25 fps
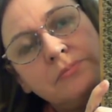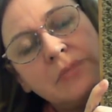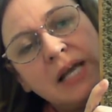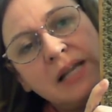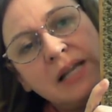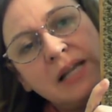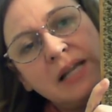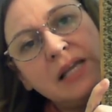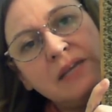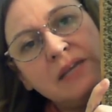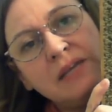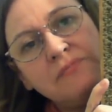
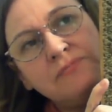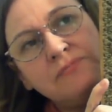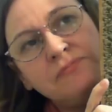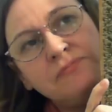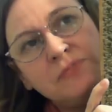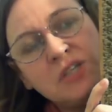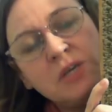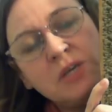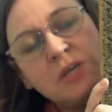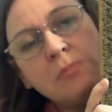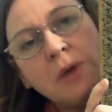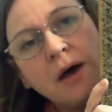And they
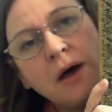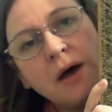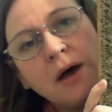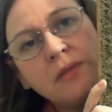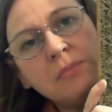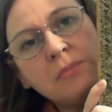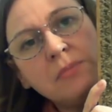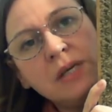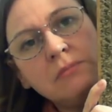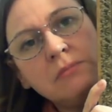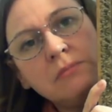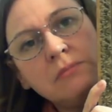did
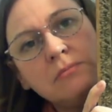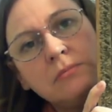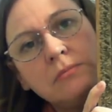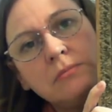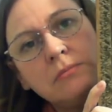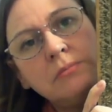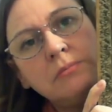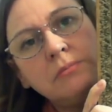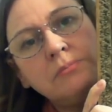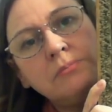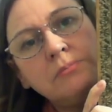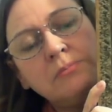bother me,
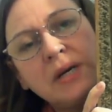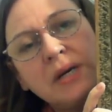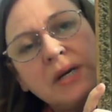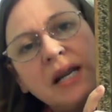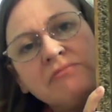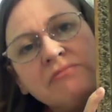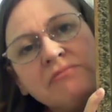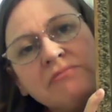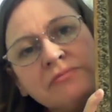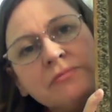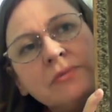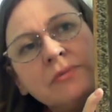but
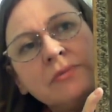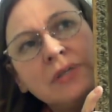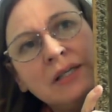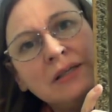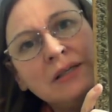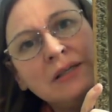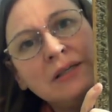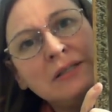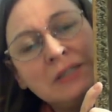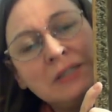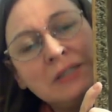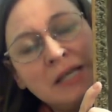I've
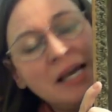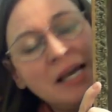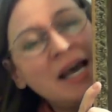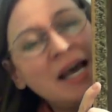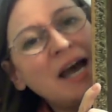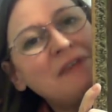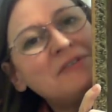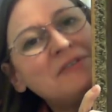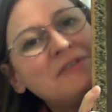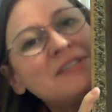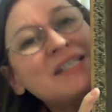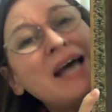
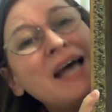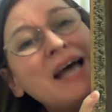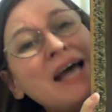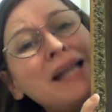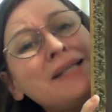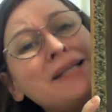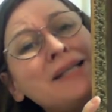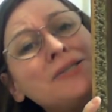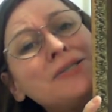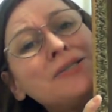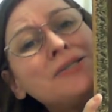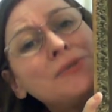
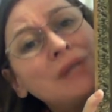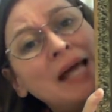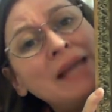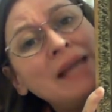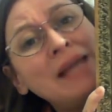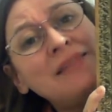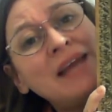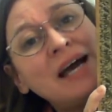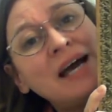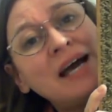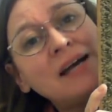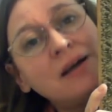decided to
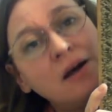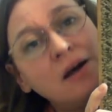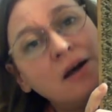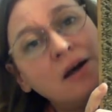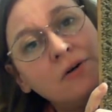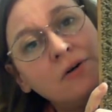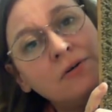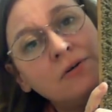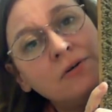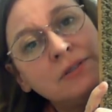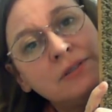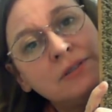let that go.
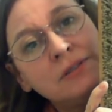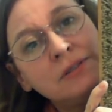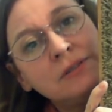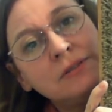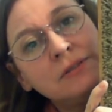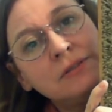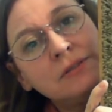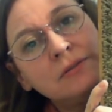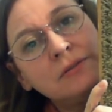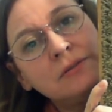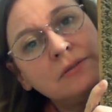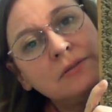
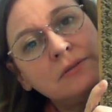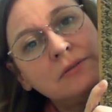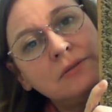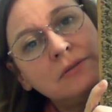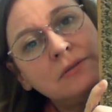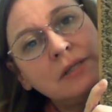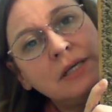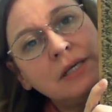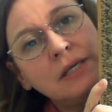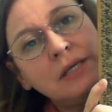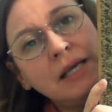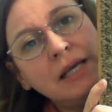
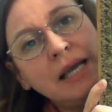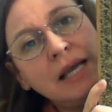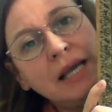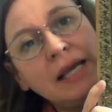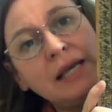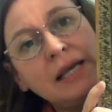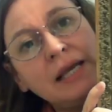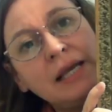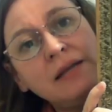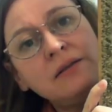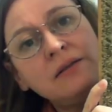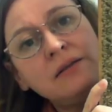
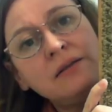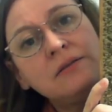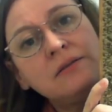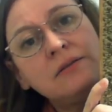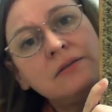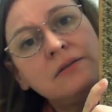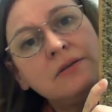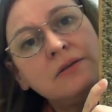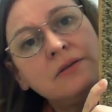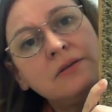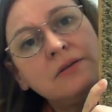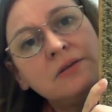And
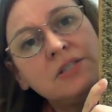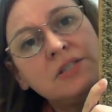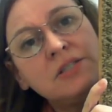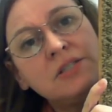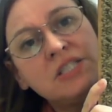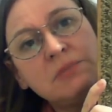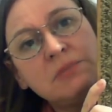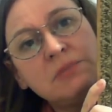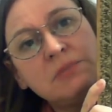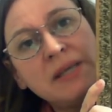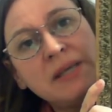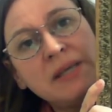
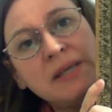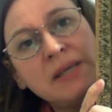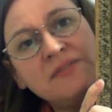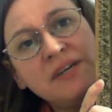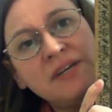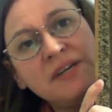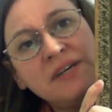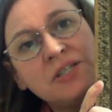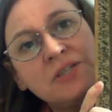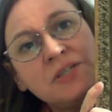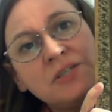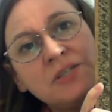she's my
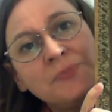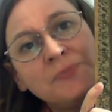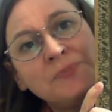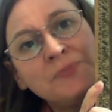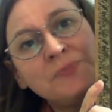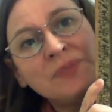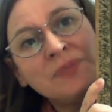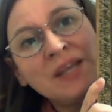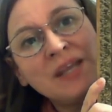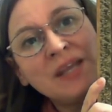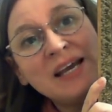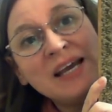best finish.
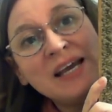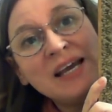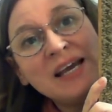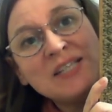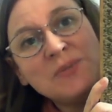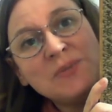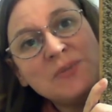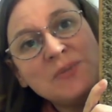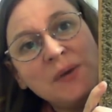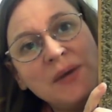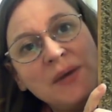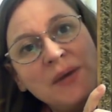
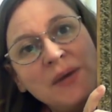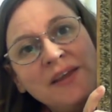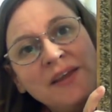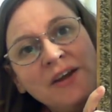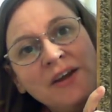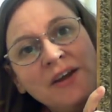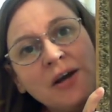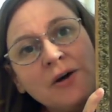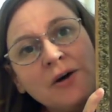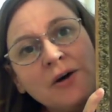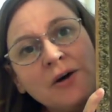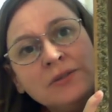So anyway,
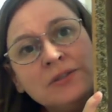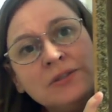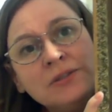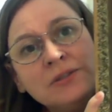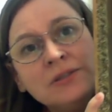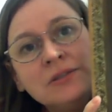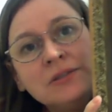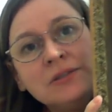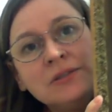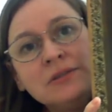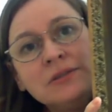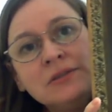there you go.
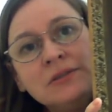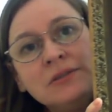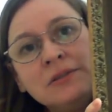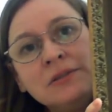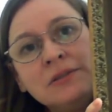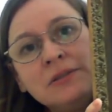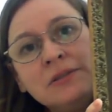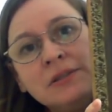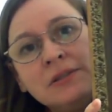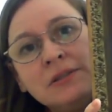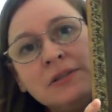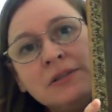
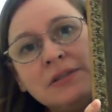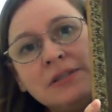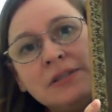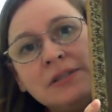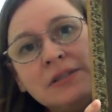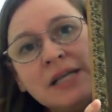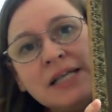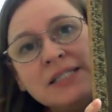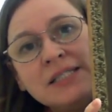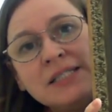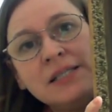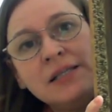
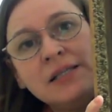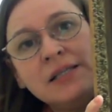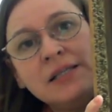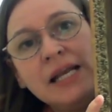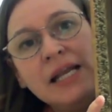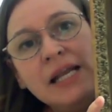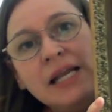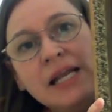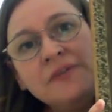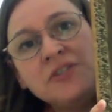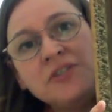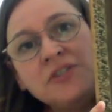That's the
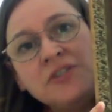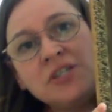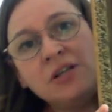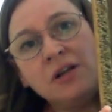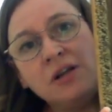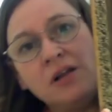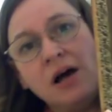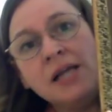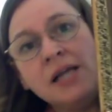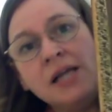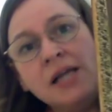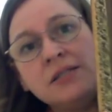Lady of
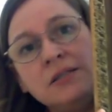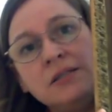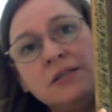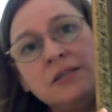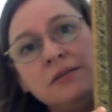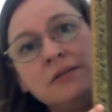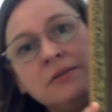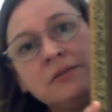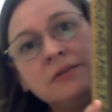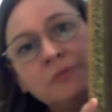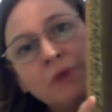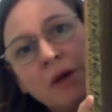Shalott.
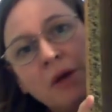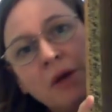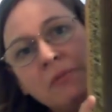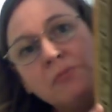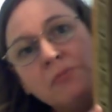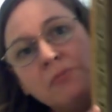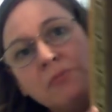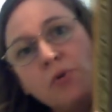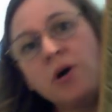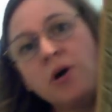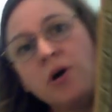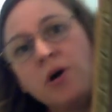
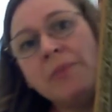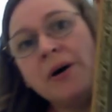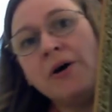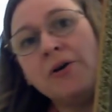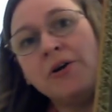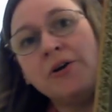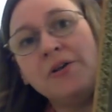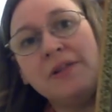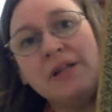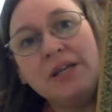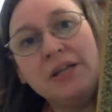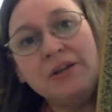Probably more
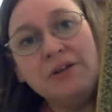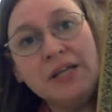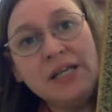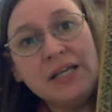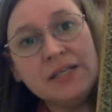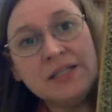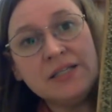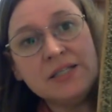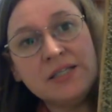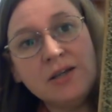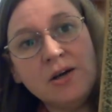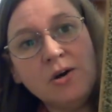about her than you
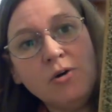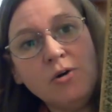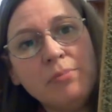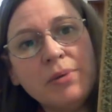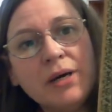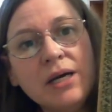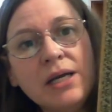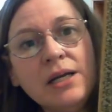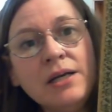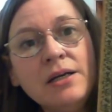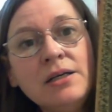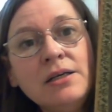needed to know,
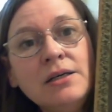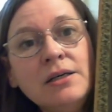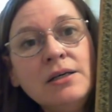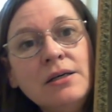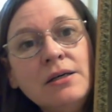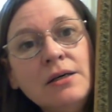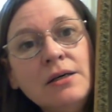but